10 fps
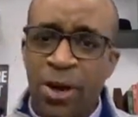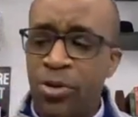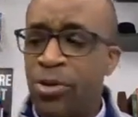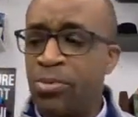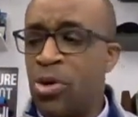
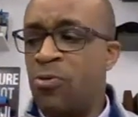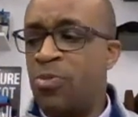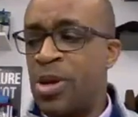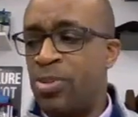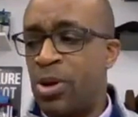in order to
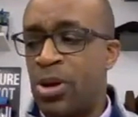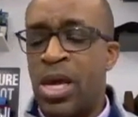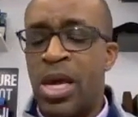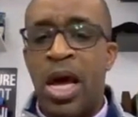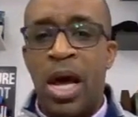move
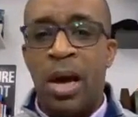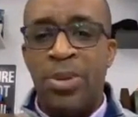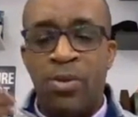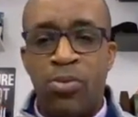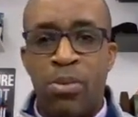people
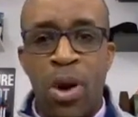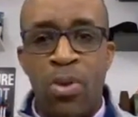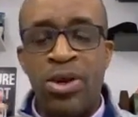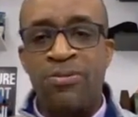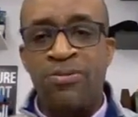in a
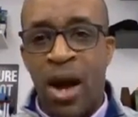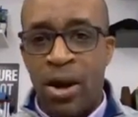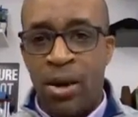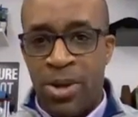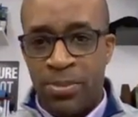remote
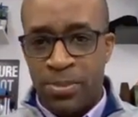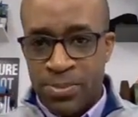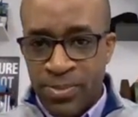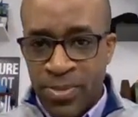environment